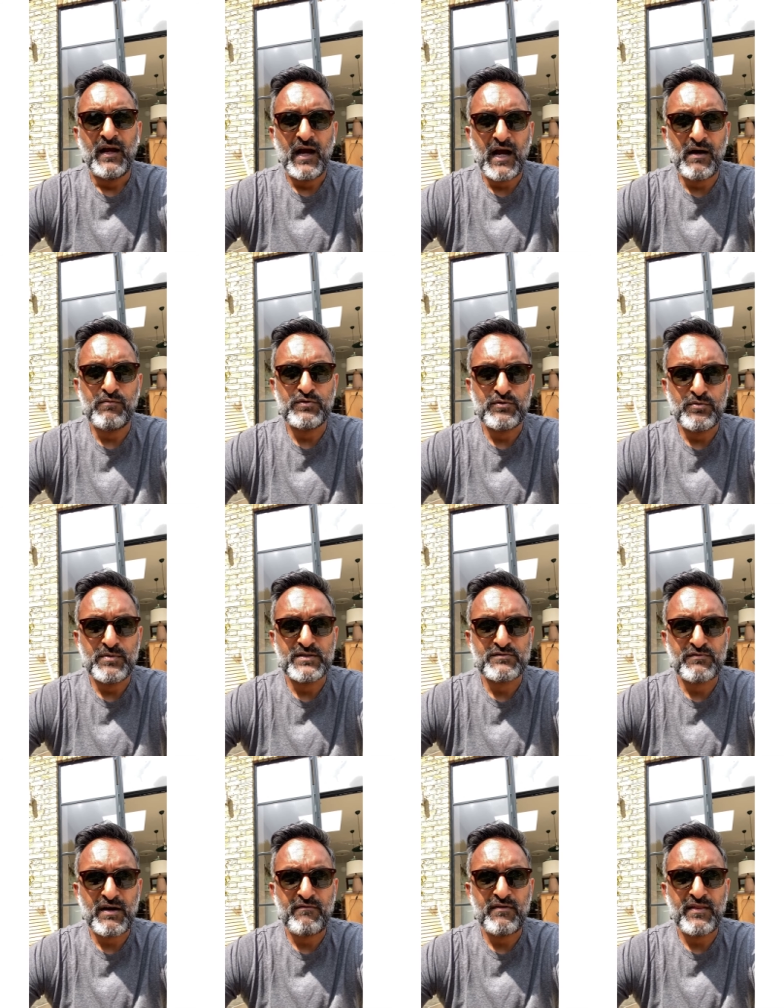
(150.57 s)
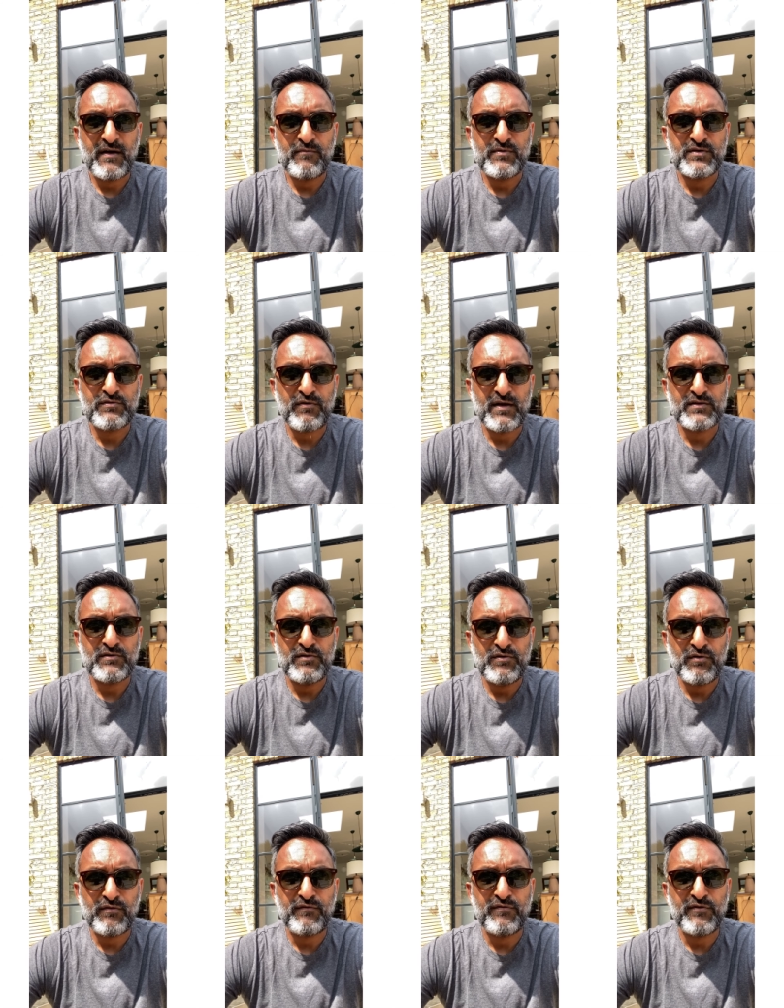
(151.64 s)
I would always rather that we try to
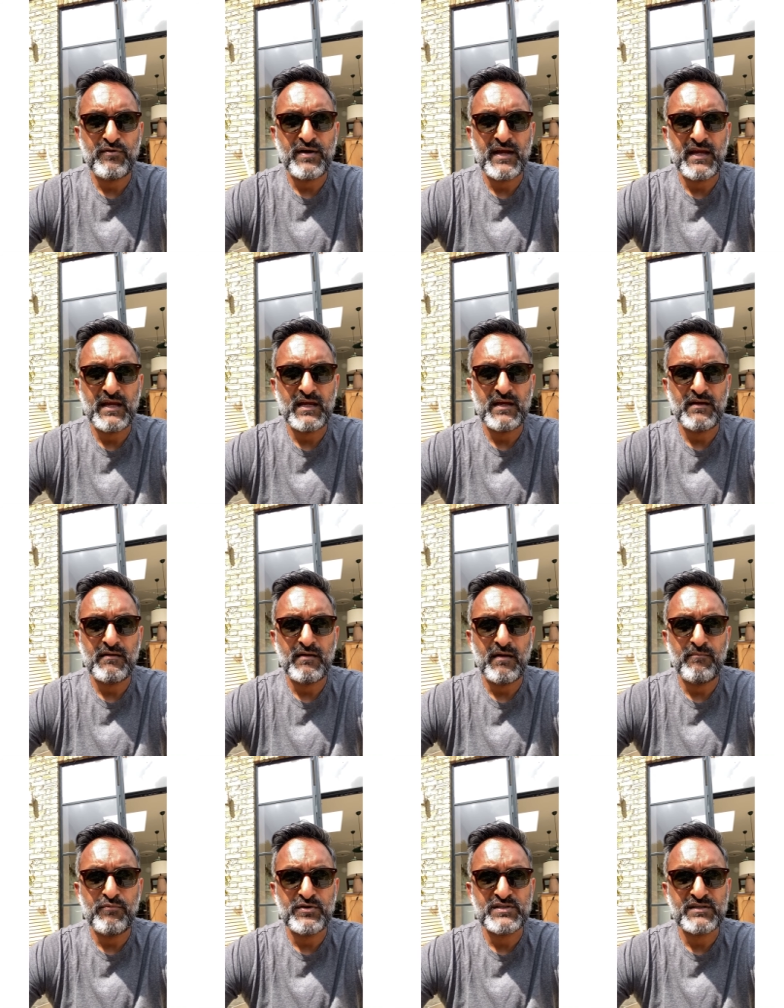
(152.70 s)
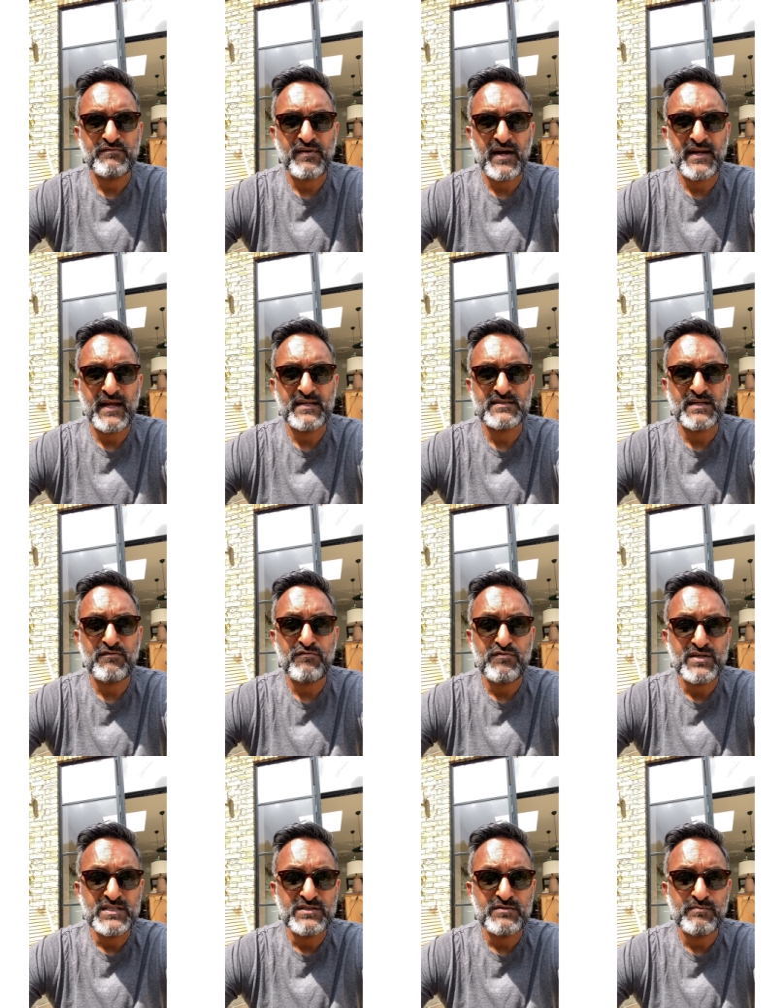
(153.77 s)
look for a, a, bridging finance, a
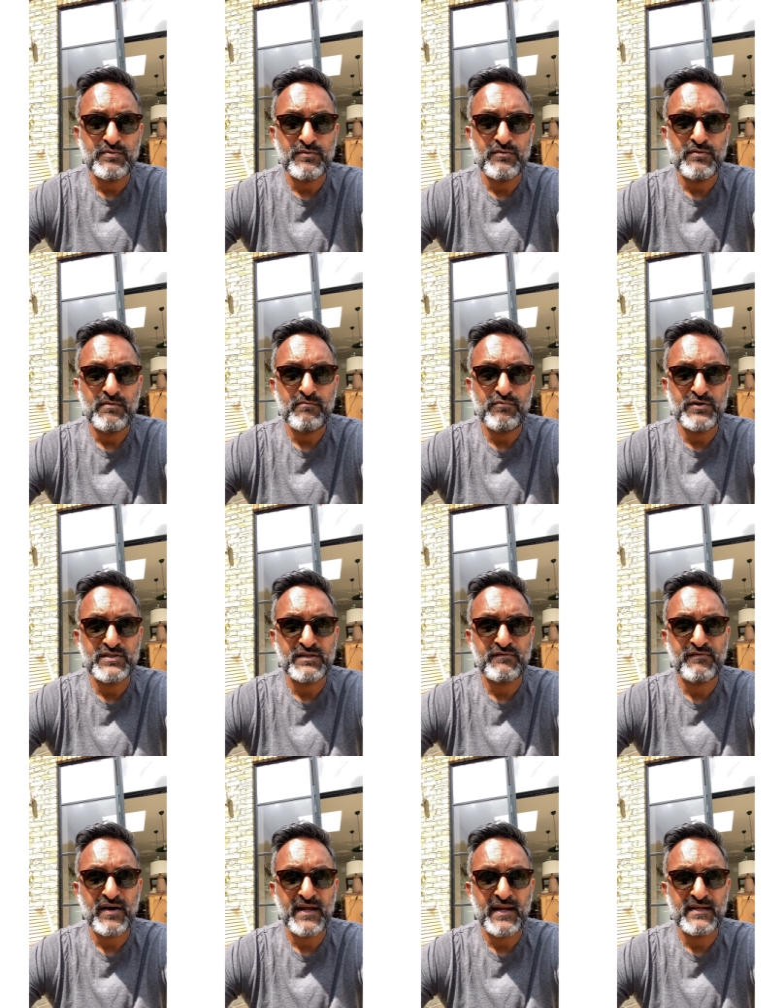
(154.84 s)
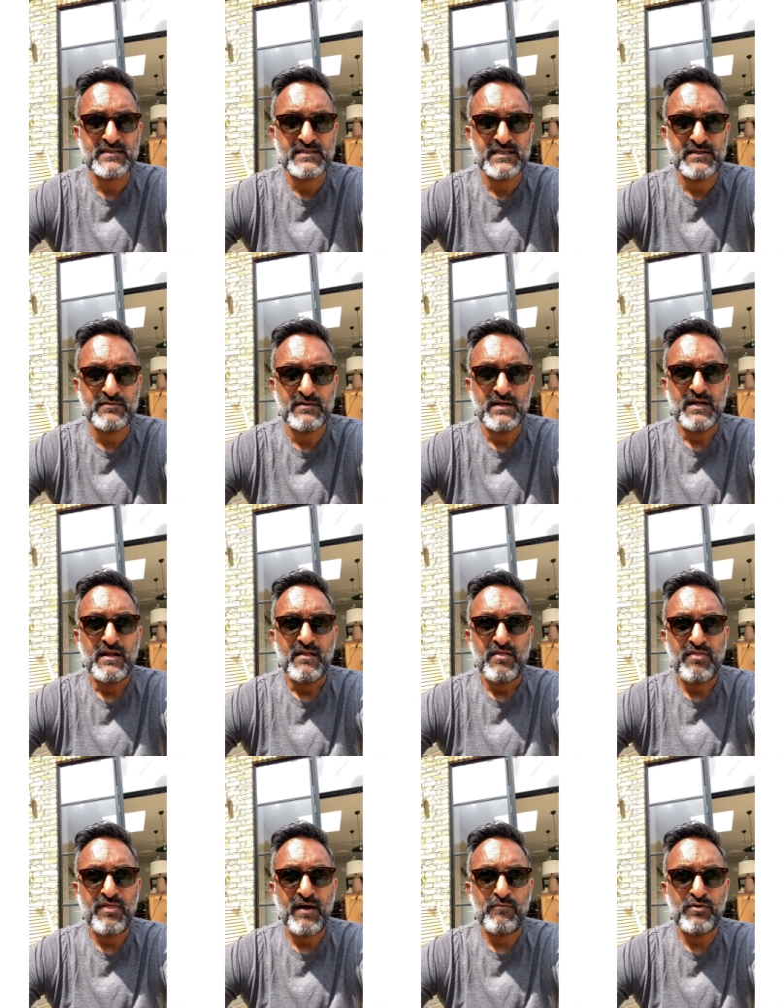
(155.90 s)
reasonable bridging finance deal
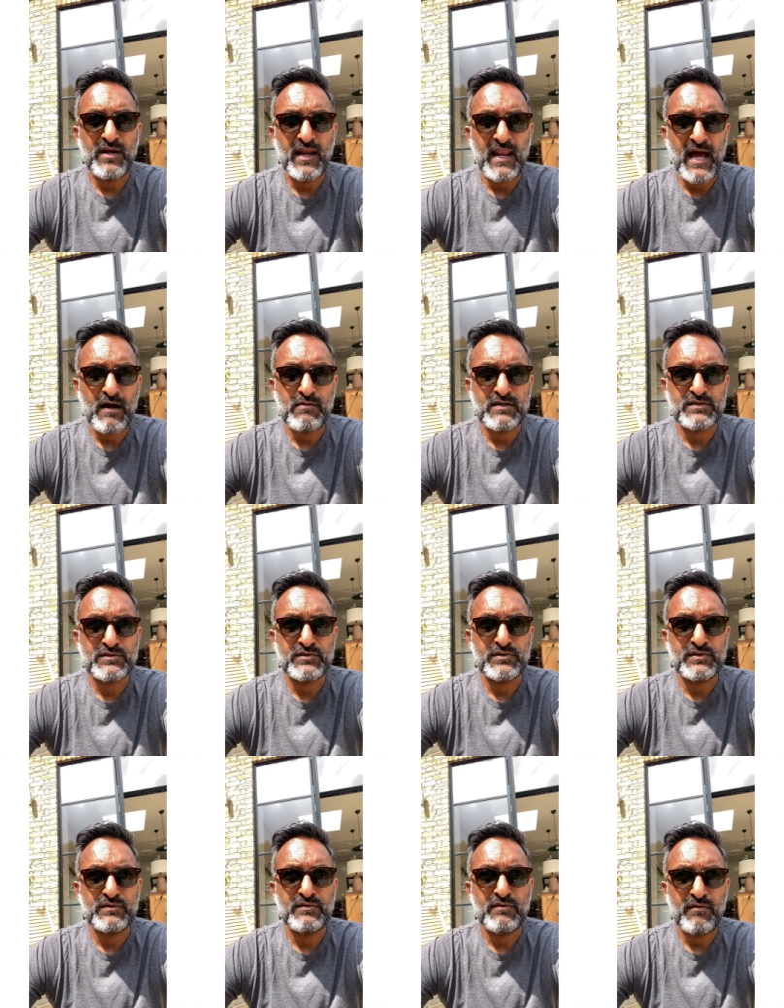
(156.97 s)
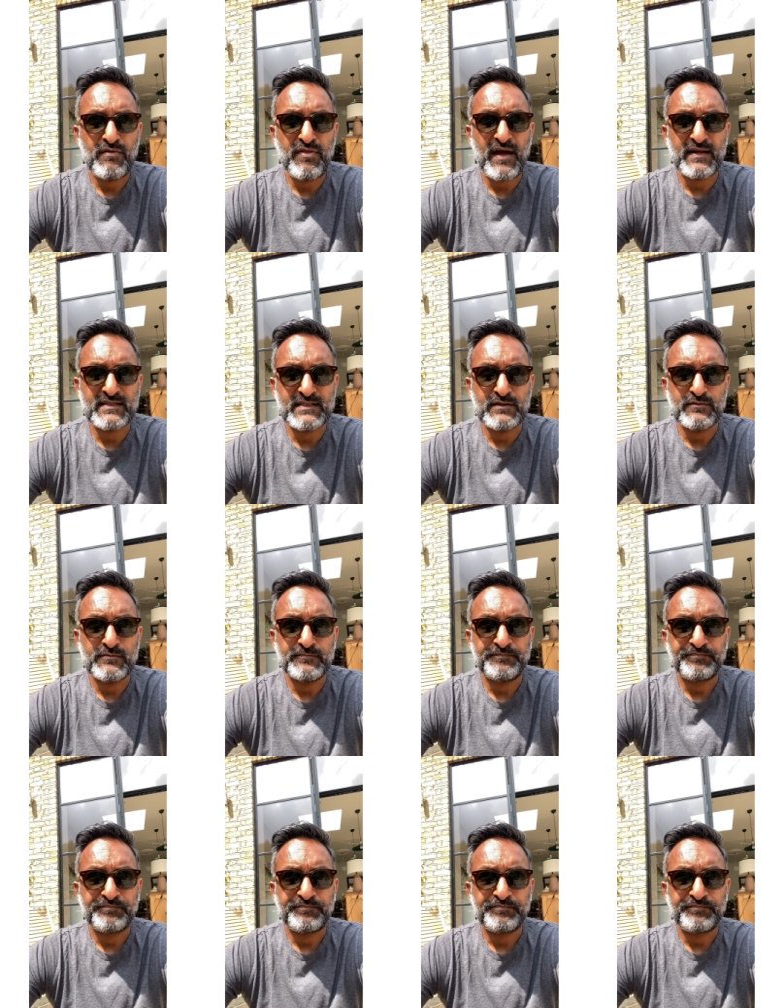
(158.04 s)
that will allow us to do that deal.